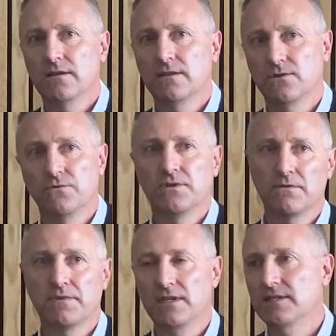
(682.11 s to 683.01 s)
there's always
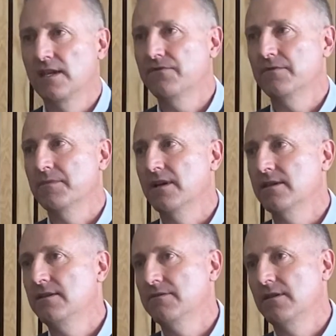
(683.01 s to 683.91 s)
something you take from that.
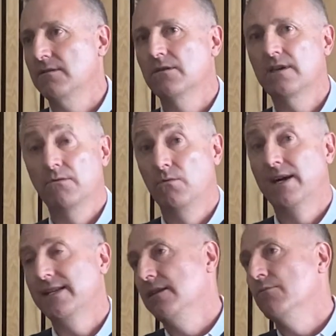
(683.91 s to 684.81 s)
You think, okay, well,
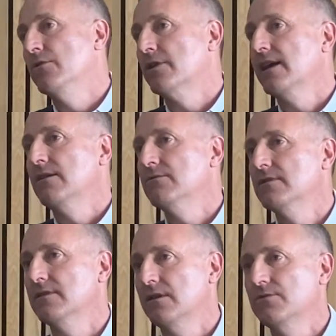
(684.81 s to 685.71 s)
why didn't it work out?
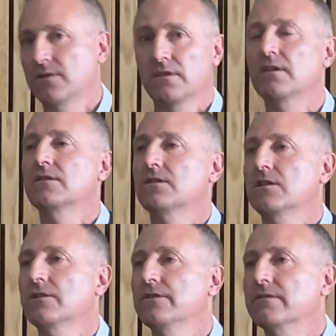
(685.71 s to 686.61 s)
And those are the things that
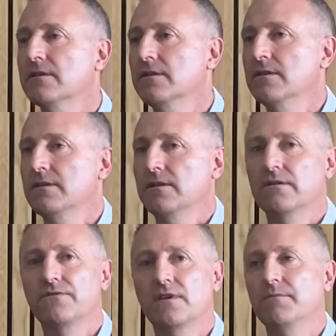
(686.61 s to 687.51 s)
you learn. Yeah. Now,
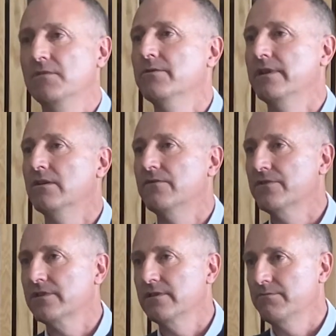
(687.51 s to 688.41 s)
if you keep doing it,
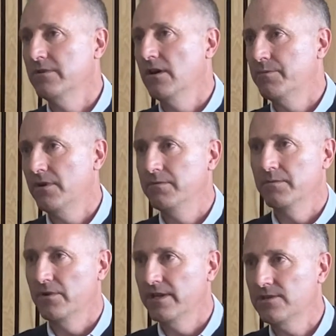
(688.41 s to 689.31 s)
obviously we've got a
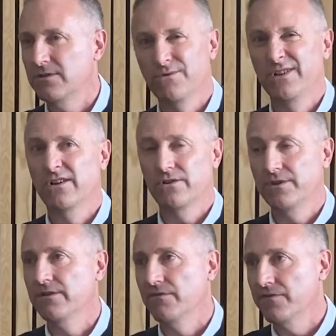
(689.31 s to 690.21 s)
problem or an issue, or you're not
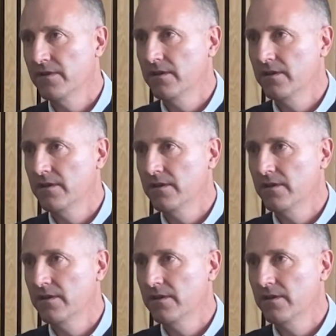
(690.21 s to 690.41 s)
good enough.